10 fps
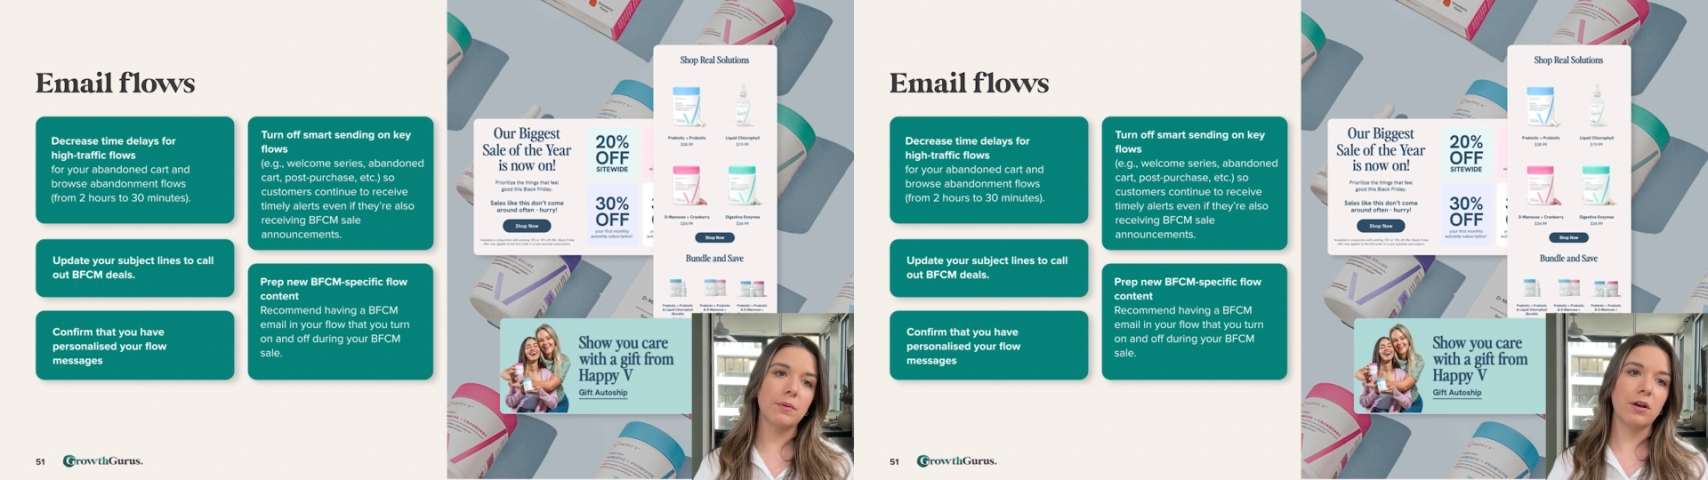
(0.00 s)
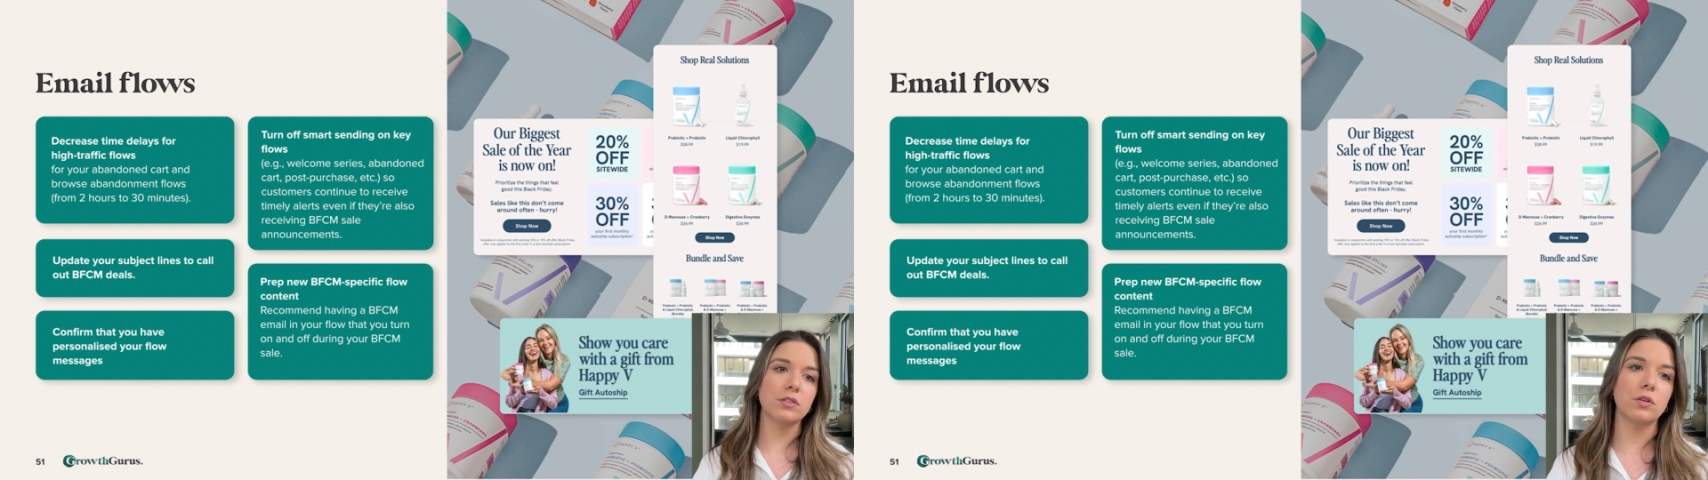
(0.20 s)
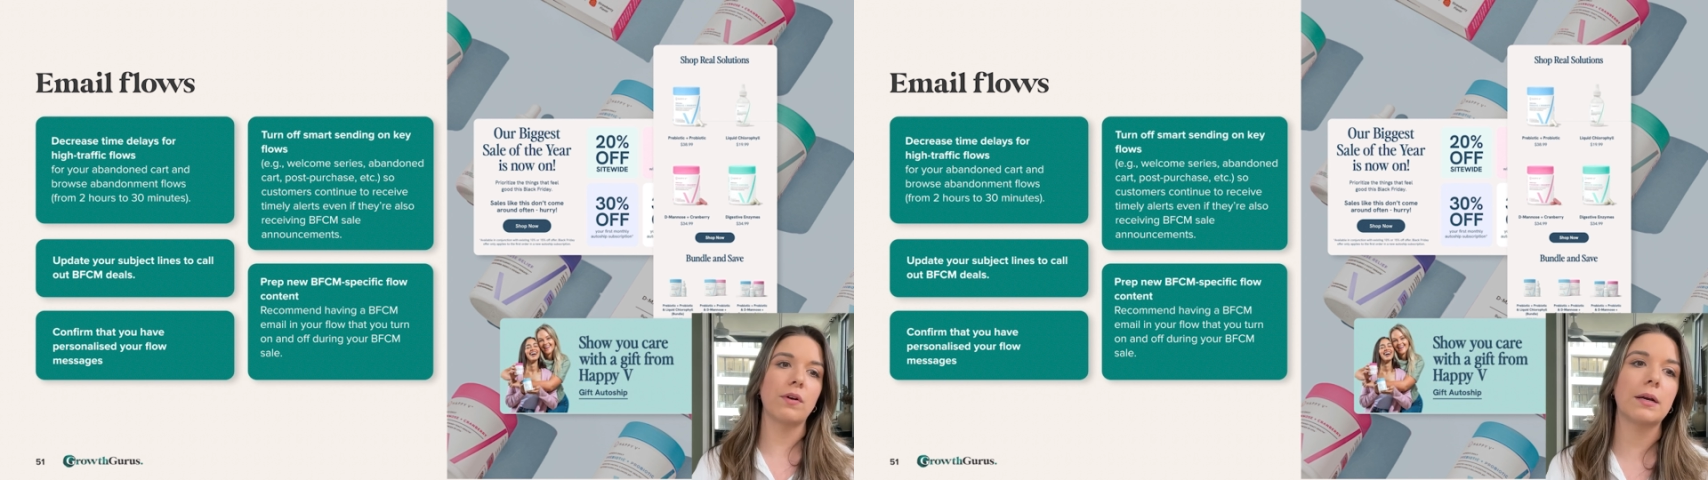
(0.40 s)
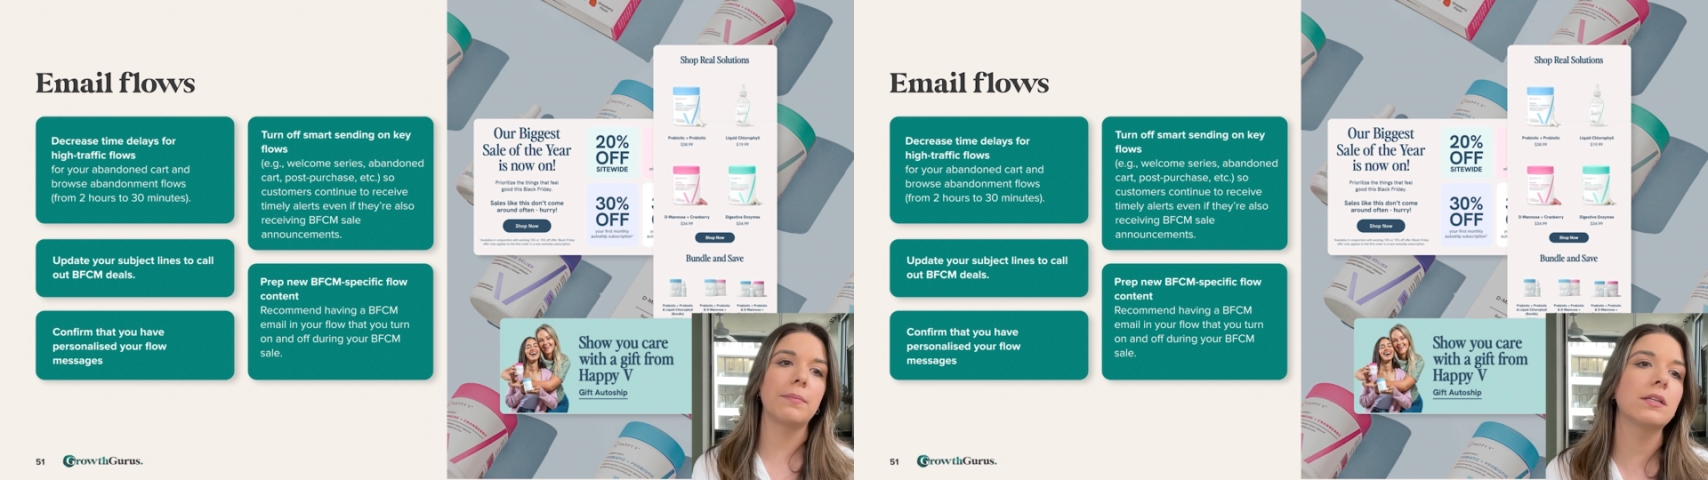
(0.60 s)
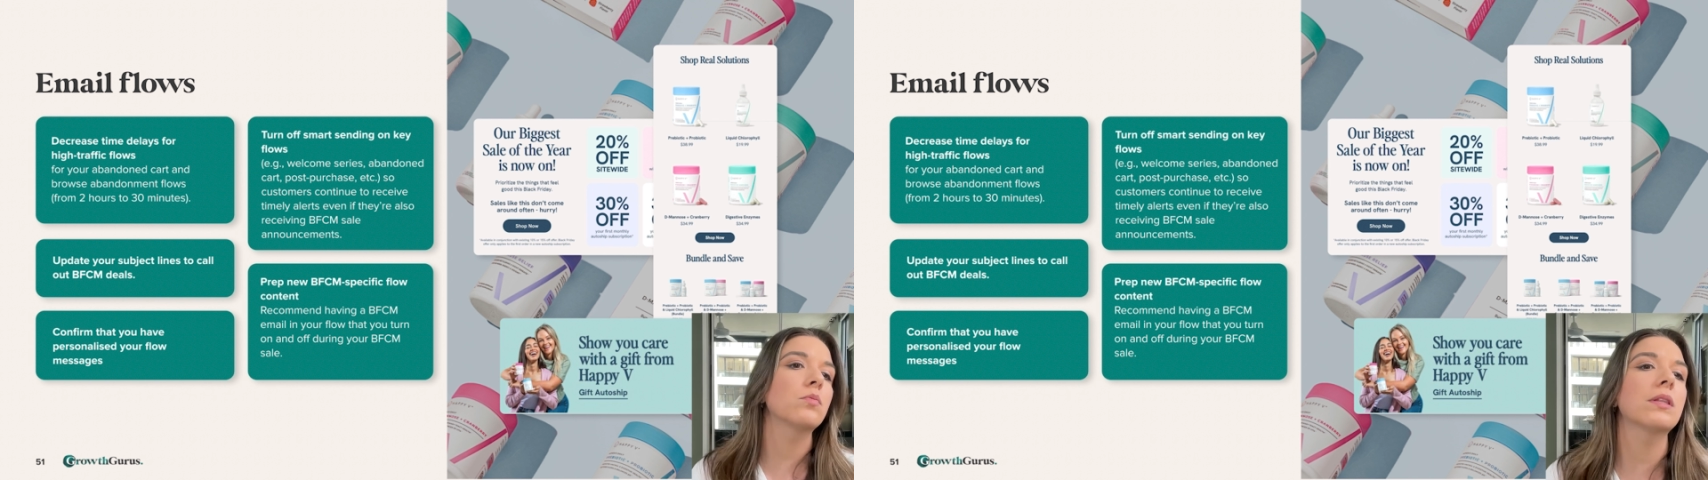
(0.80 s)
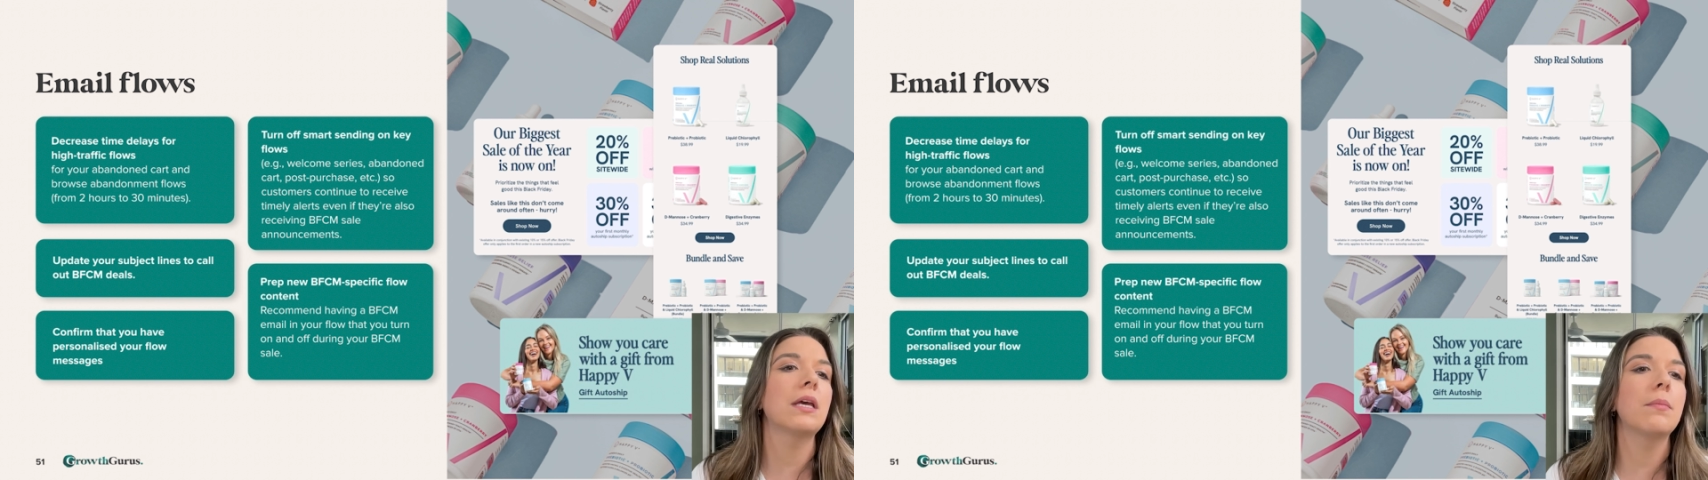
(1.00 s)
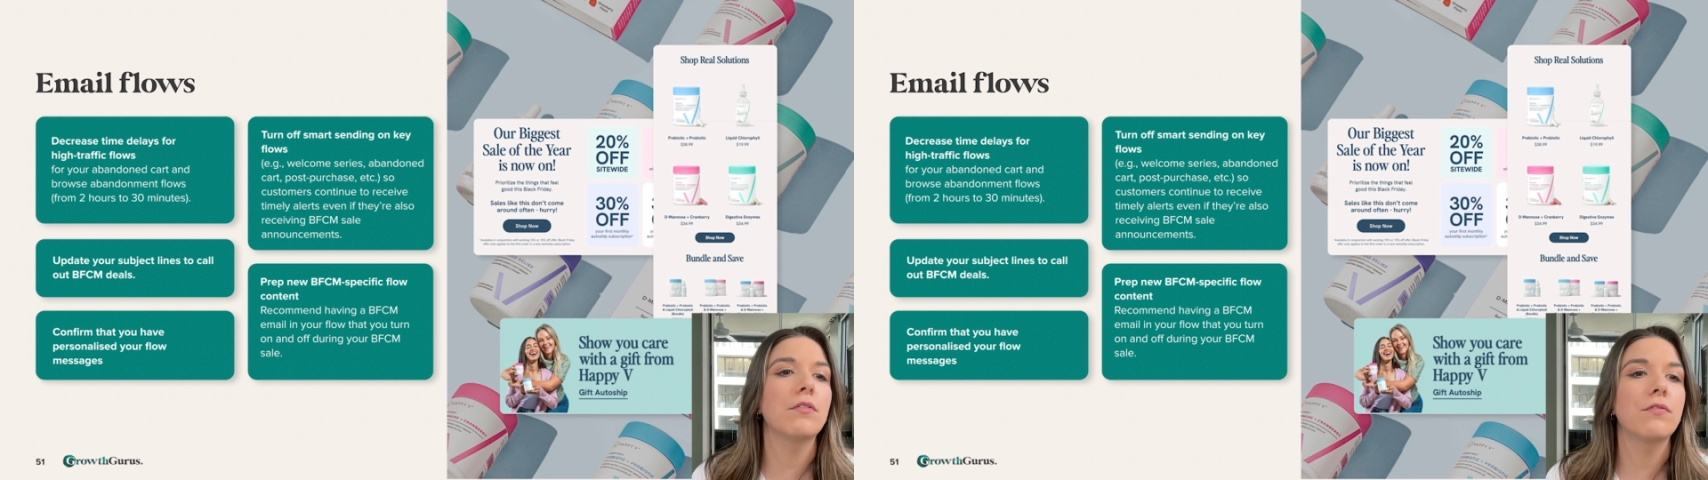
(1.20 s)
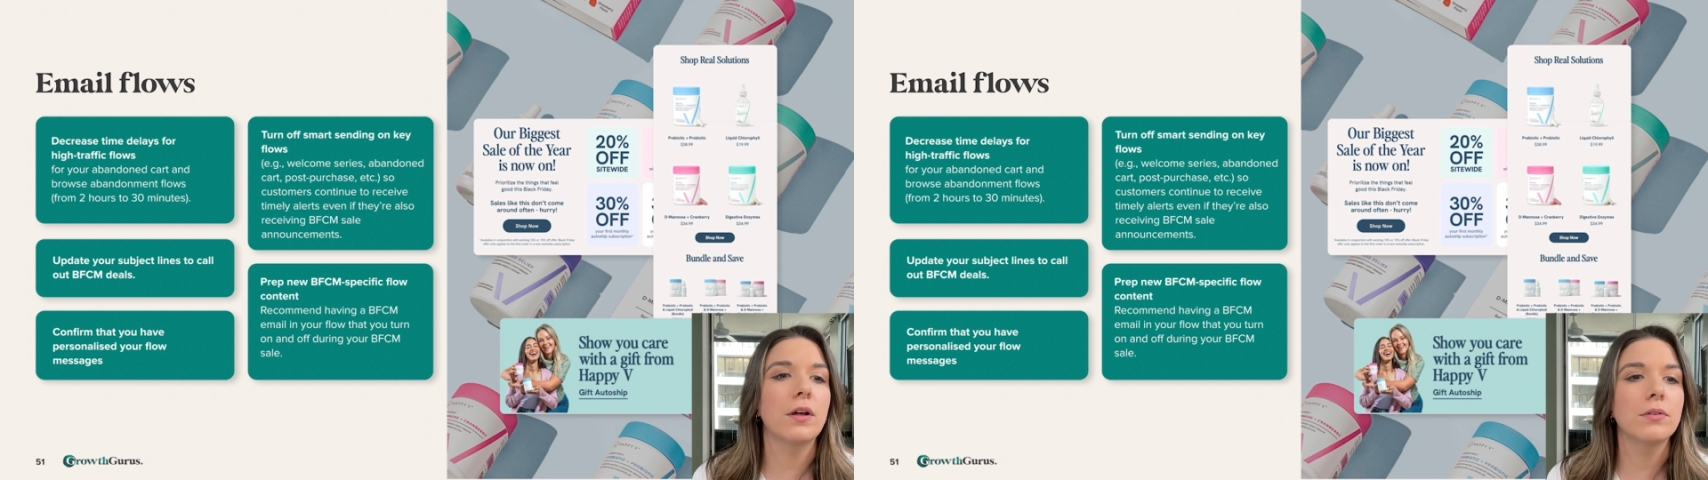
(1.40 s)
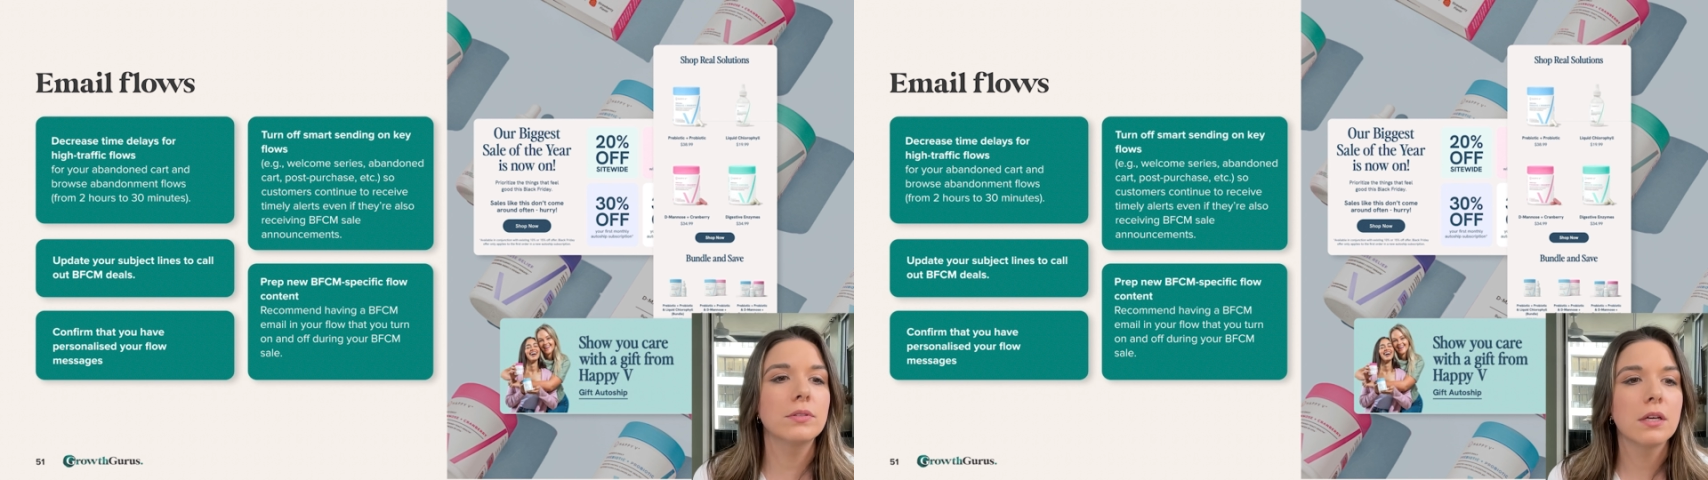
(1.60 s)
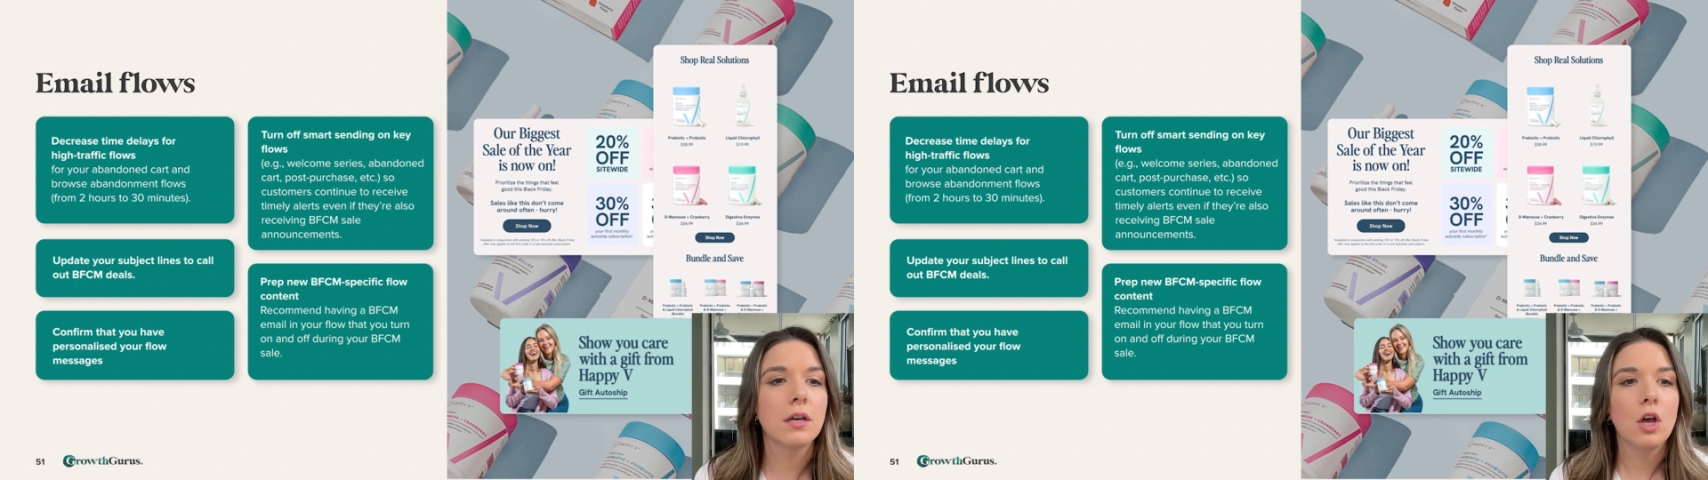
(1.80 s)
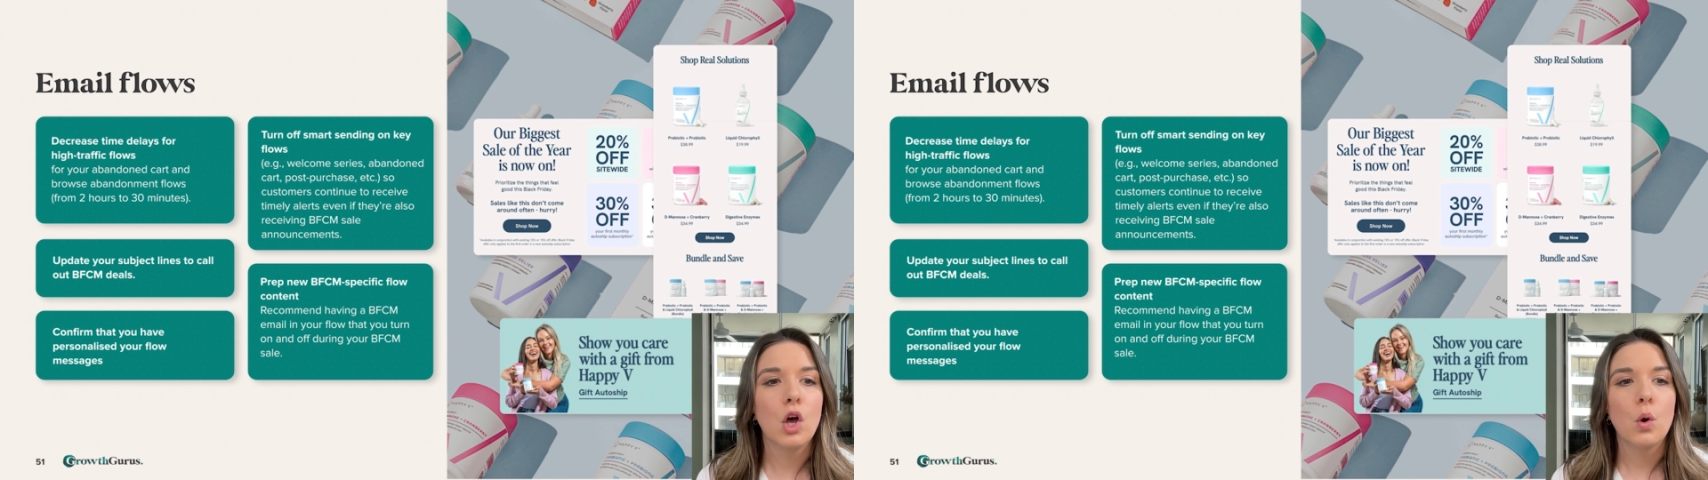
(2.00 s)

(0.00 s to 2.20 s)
that we also recommend with email flows.